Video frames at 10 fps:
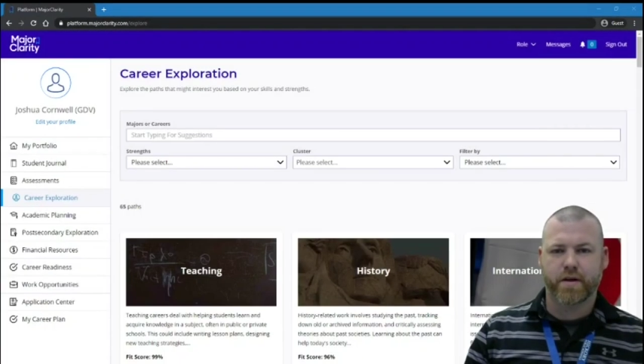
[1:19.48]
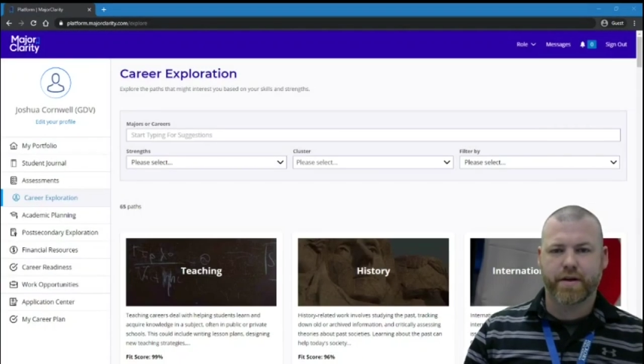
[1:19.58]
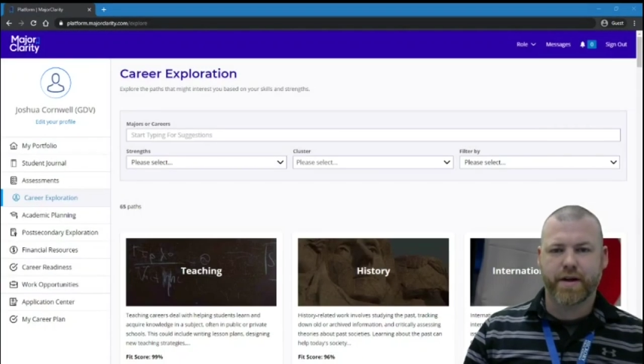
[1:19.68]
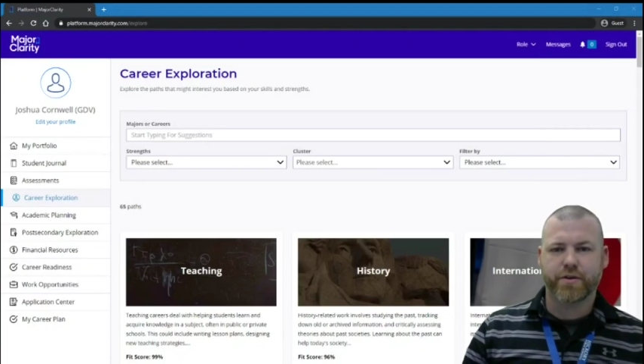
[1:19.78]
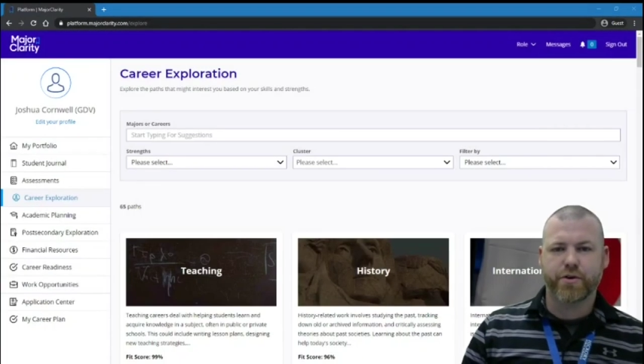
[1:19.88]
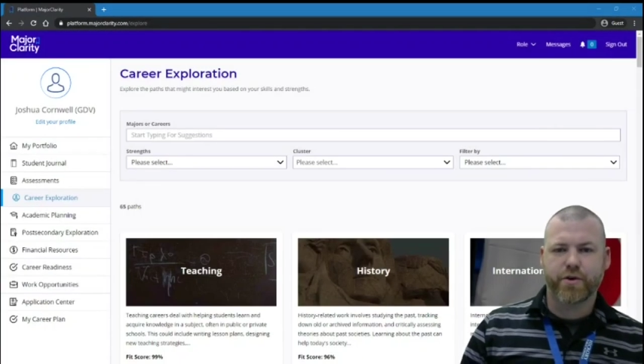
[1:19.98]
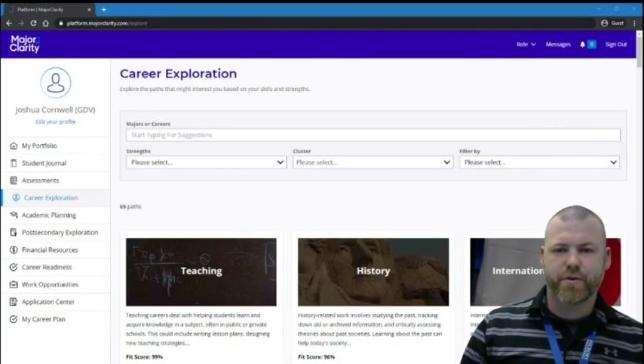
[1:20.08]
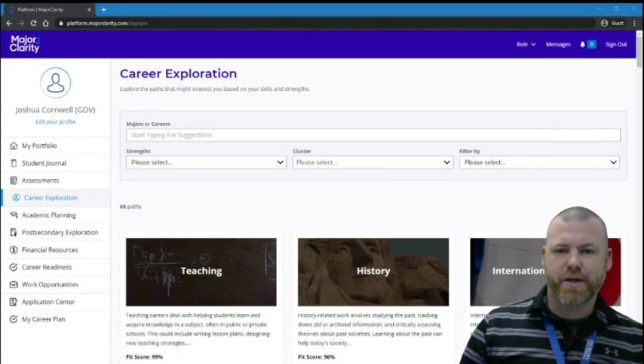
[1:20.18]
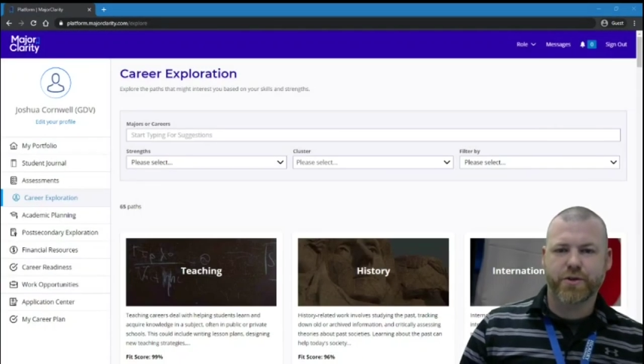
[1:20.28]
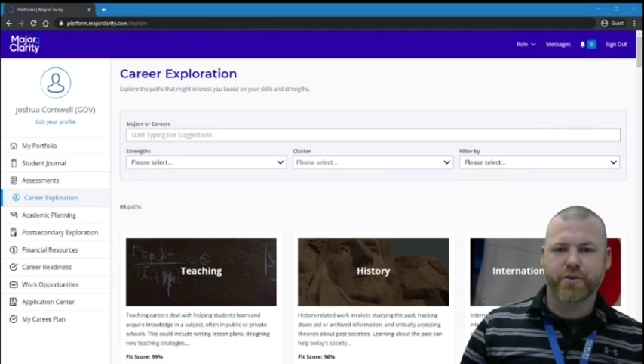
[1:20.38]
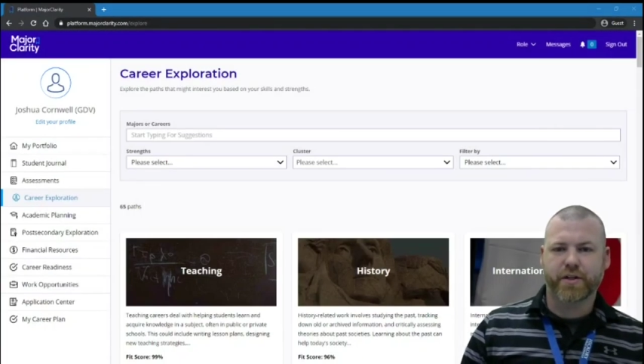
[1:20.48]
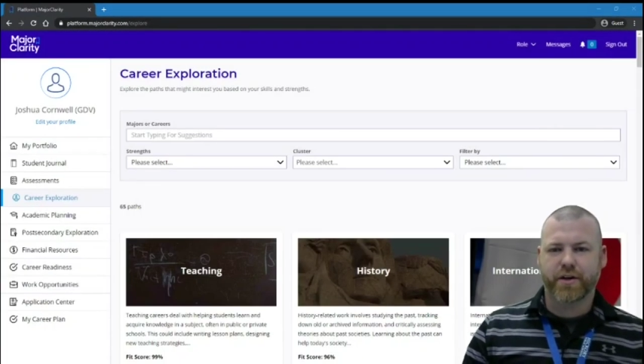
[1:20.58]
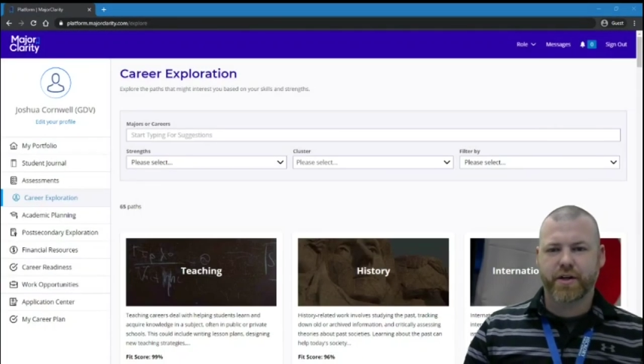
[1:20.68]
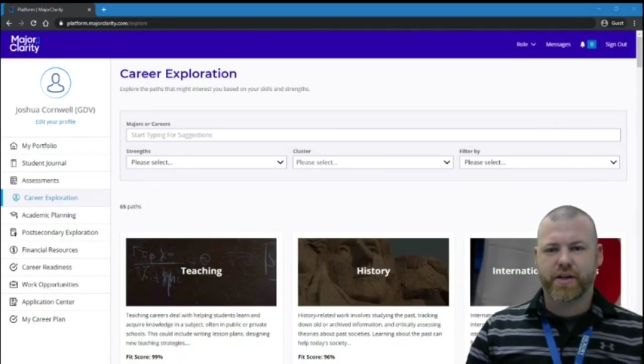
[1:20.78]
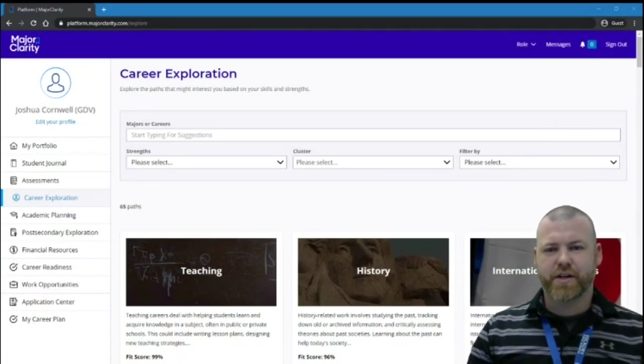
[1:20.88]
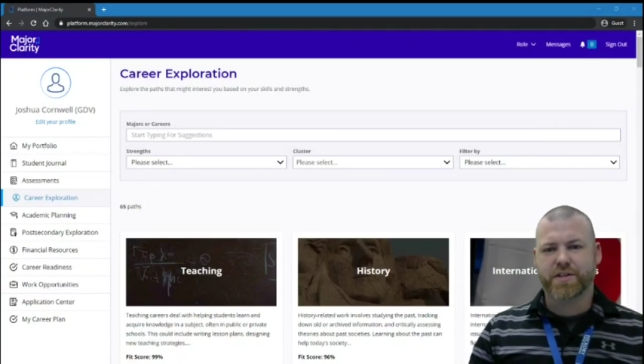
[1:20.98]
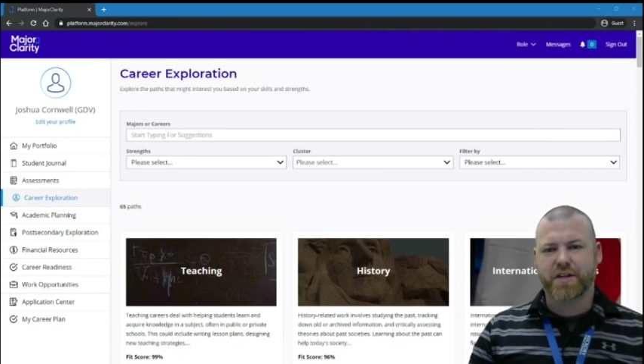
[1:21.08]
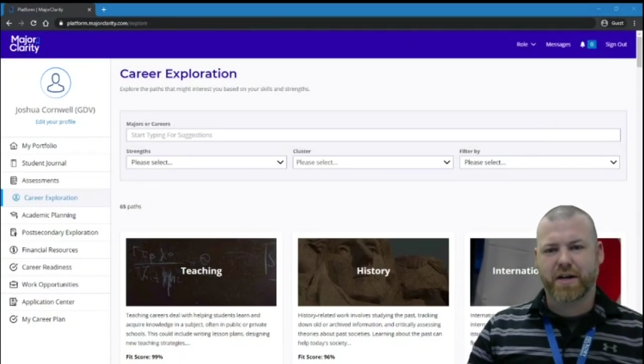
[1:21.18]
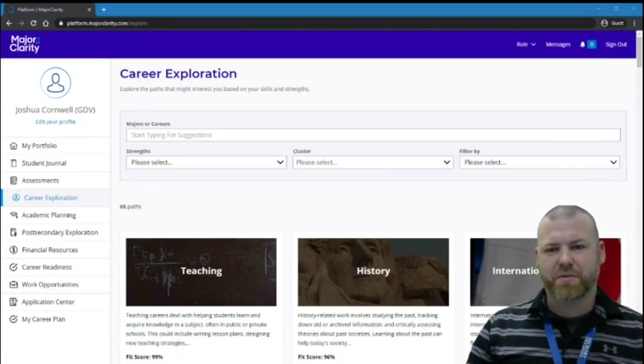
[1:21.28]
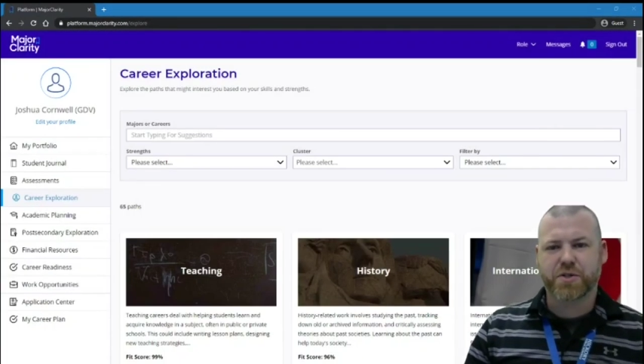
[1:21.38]
Now that you're in MajorClarity, it's
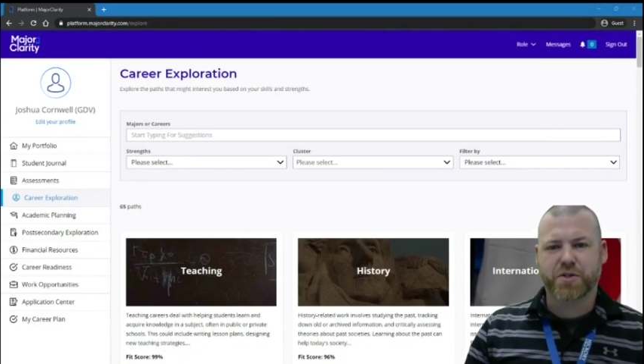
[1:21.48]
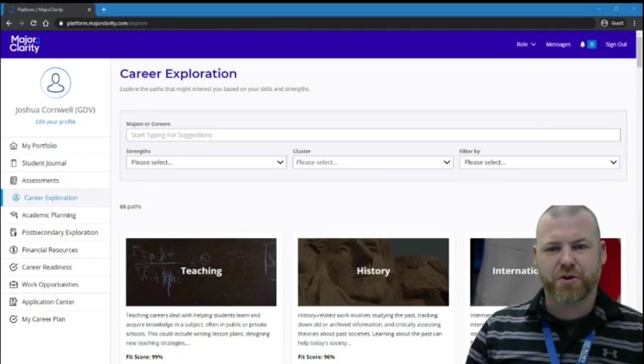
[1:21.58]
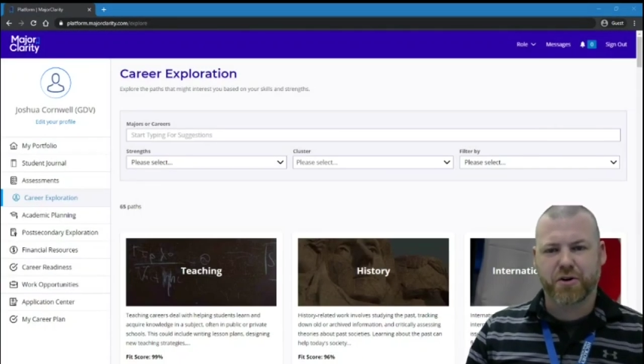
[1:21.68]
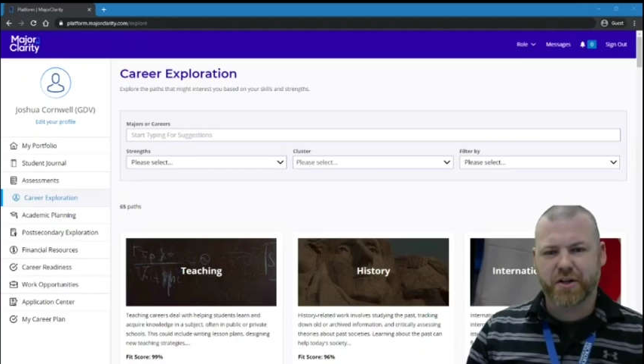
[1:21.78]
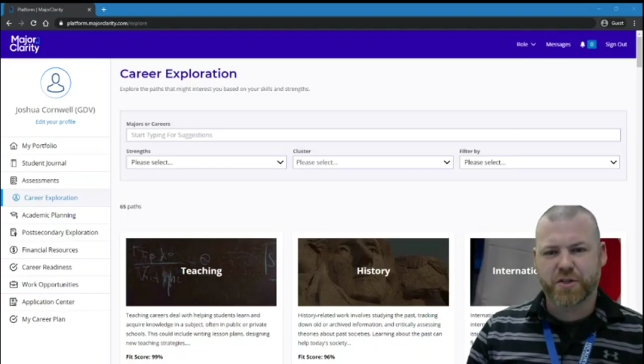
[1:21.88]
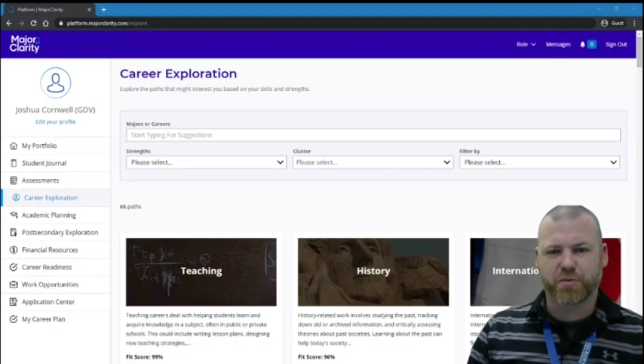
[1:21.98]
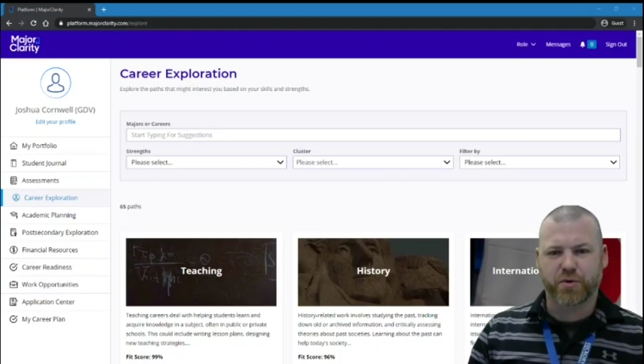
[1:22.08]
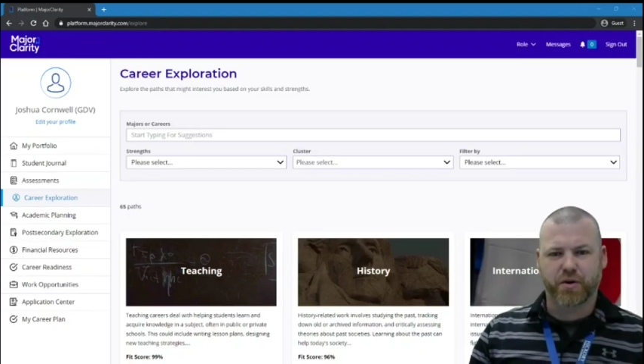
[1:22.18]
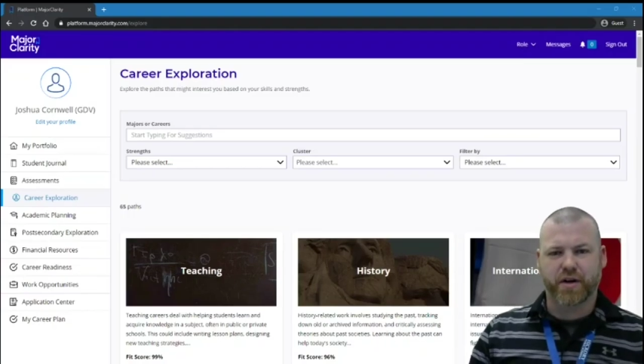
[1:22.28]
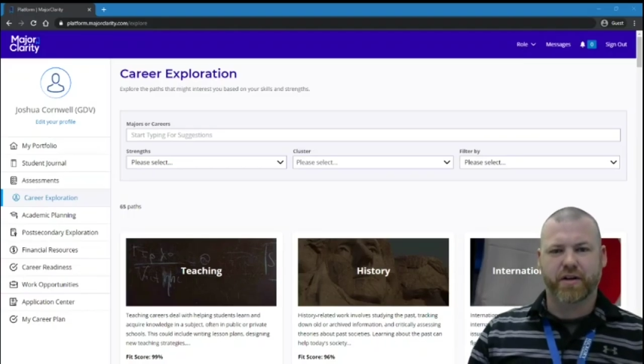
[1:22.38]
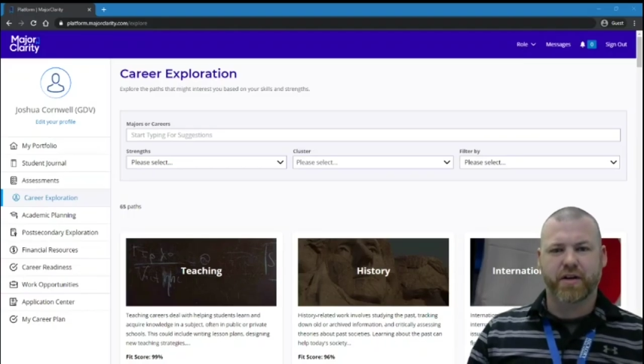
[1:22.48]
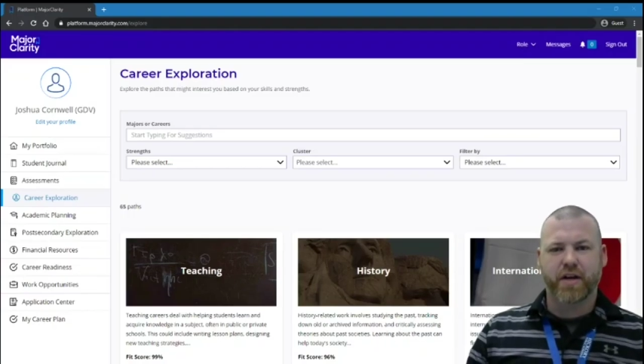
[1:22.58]
time to start exploring.